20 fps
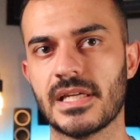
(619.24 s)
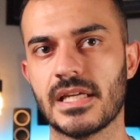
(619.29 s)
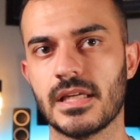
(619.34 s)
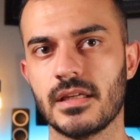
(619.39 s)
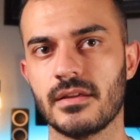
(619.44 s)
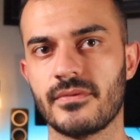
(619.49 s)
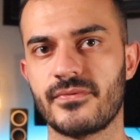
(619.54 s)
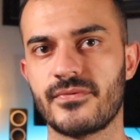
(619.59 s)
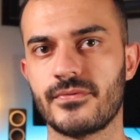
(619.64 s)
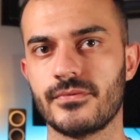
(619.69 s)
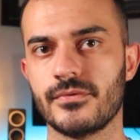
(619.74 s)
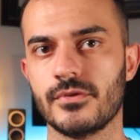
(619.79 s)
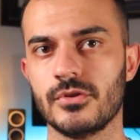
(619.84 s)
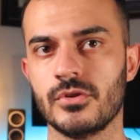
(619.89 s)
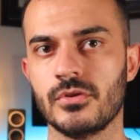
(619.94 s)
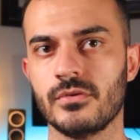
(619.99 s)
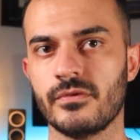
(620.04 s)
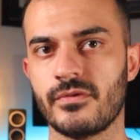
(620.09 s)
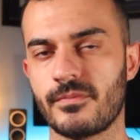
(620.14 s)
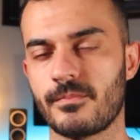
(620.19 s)
if
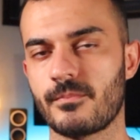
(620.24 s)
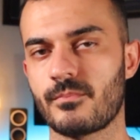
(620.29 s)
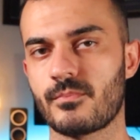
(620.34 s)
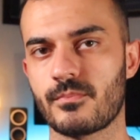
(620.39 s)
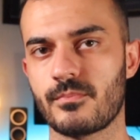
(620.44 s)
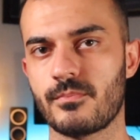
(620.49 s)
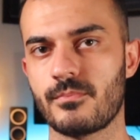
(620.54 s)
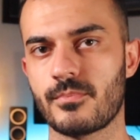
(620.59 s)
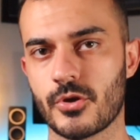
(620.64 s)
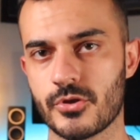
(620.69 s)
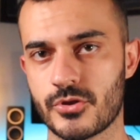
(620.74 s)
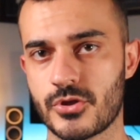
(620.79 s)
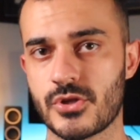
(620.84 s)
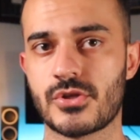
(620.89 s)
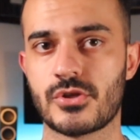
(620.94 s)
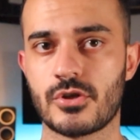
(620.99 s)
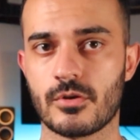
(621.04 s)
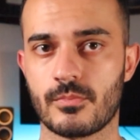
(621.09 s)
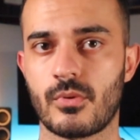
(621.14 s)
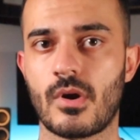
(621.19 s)
you've
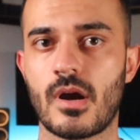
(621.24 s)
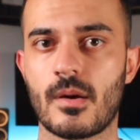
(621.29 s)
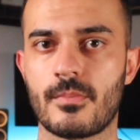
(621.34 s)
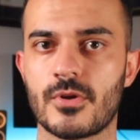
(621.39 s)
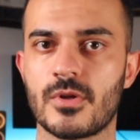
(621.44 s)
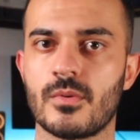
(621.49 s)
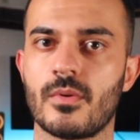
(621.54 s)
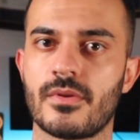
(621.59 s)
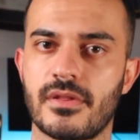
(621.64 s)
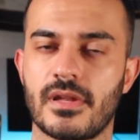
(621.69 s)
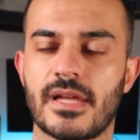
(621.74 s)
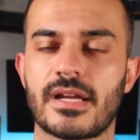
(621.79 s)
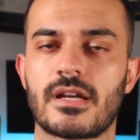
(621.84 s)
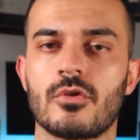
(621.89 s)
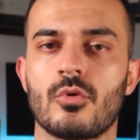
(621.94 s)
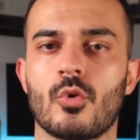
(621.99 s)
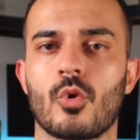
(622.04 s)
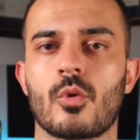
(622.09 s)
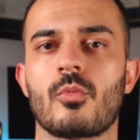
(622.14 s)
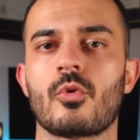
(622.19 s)
purchased your property with like a
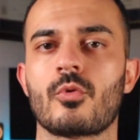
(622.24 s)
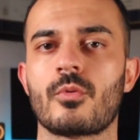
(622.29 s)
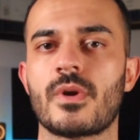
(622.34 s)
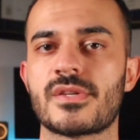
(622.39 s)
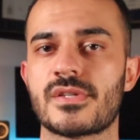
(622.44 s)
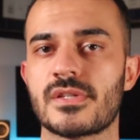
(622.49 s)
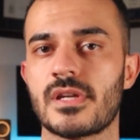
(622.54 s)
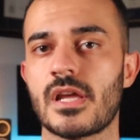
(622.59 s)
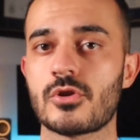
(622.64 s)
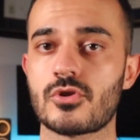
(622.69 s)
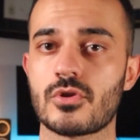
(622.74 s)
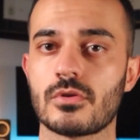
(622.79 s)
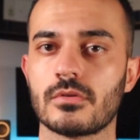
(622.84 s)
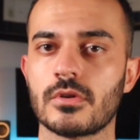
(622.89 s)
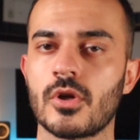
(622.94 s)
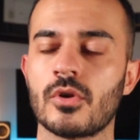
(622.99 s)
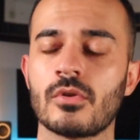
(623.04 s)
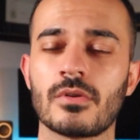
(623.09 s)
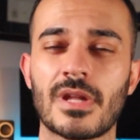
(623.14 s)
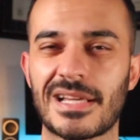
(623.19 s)
normal residential
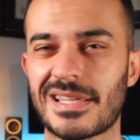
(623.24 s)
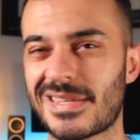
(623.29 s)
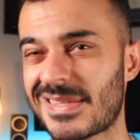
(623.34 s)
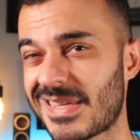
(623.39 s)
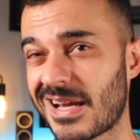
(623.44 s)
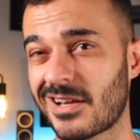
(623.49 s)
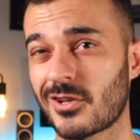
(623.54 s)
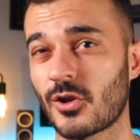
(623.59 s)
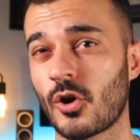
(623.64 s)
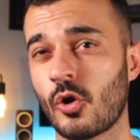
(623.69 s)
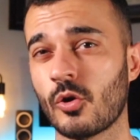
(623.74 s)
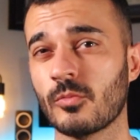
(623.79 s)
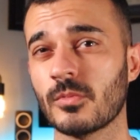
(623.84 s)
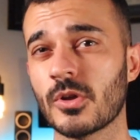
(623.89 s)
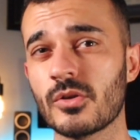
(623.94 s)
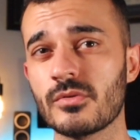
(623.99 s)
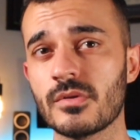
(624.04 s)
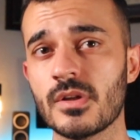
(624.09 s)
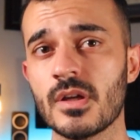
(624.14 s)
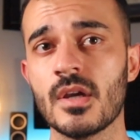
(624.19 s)
loan, like a second home
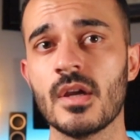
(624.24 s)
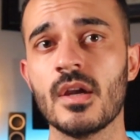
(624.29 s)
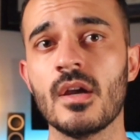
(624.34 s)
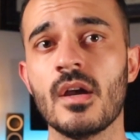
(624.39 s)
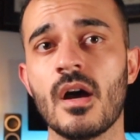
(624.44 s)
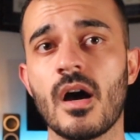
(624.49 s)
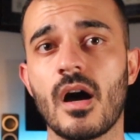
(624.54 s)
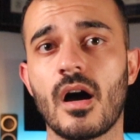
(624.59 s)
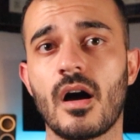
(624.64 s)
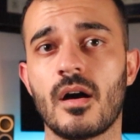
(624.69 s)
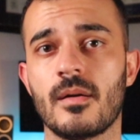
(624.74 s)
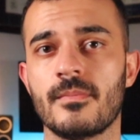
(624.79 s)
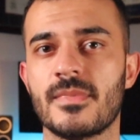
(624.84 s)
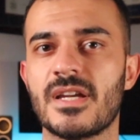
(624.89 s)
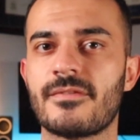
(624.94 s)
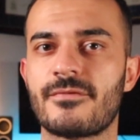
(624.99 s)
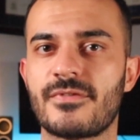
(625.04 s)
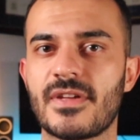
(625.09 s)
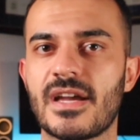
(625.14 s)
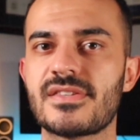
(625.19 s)
loan.
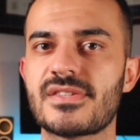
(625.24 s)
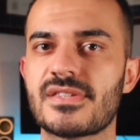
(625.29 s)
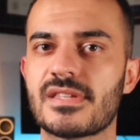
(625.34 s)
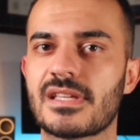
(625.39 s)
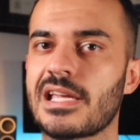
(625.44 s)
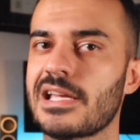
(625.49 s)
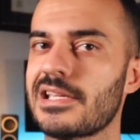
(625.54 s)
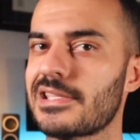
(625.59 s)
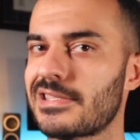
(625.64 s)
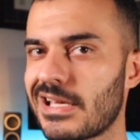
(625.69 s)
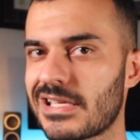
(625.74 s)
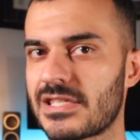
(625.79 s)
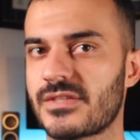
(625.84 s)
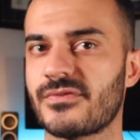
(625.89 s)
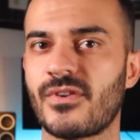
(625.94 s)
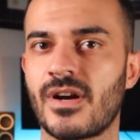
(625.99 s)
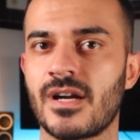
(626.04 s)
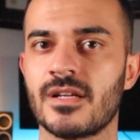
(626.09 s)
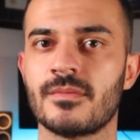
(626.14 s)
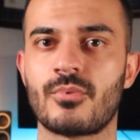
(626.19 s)
If that's the case, that's
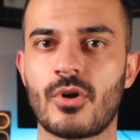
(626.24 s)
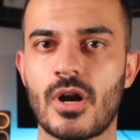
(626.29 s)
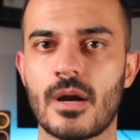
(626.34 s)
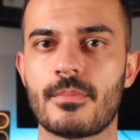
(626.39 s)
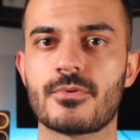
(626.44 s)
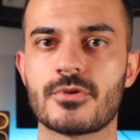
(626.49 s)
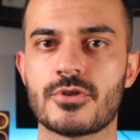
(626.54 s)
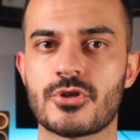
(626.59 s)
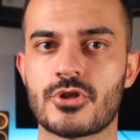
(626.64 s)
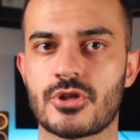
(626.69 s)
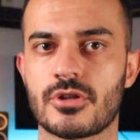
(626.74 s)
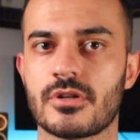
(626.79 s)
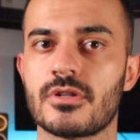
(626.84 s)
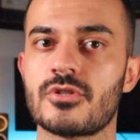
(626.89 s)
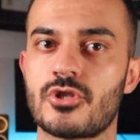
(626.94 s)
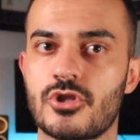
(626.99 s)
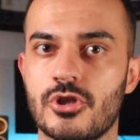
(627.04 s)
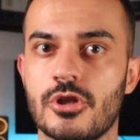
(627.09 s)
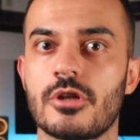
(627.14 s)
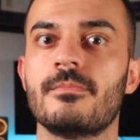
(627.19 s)
fine. Proper
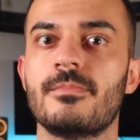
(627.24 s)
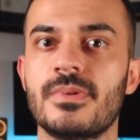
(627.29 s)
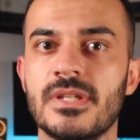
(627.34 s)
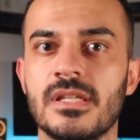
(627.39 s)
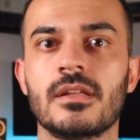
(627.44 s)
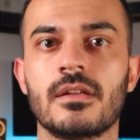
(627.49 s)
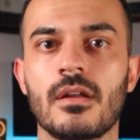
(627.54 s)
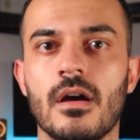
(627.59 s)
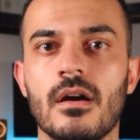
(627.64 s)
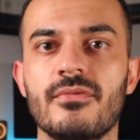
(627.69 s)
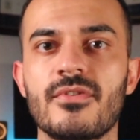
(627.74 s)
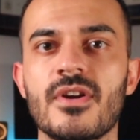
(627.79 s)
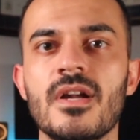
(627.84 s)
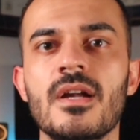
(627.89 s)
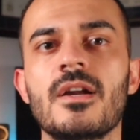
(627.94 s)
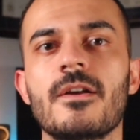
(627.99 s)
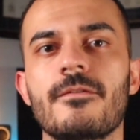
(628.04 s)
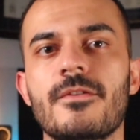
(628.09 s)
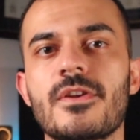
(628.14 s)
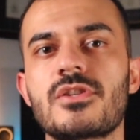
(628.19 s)
insurance should be enough.
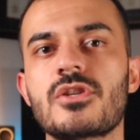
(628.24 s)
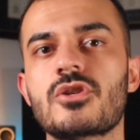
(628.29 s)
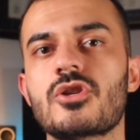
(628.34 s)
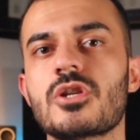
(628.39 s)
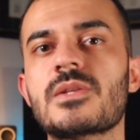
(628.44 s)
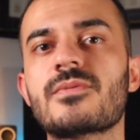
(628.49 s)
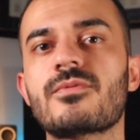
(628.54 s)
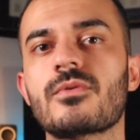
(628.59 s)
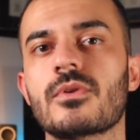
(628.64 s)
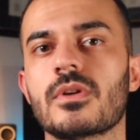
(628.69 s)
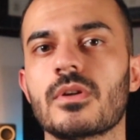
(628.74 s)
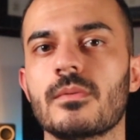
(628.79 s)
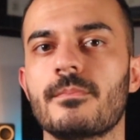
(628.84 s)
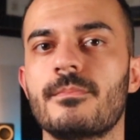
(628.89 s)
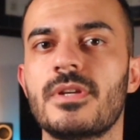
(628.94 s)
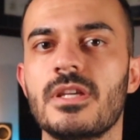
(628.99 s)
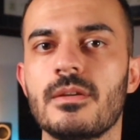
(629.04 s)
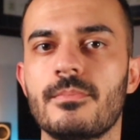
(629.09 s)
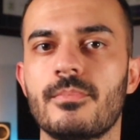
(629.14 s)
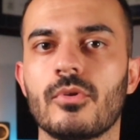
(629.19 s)
This is just for
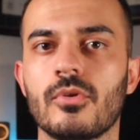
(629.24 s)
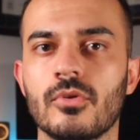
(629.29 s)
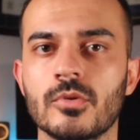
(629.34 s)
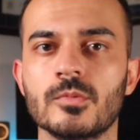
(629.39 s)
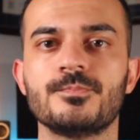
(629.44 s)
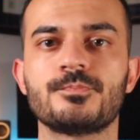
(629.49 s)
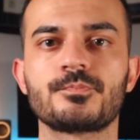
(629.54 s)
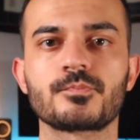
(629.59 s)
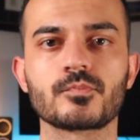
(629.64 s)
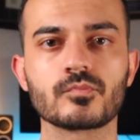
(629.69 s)
people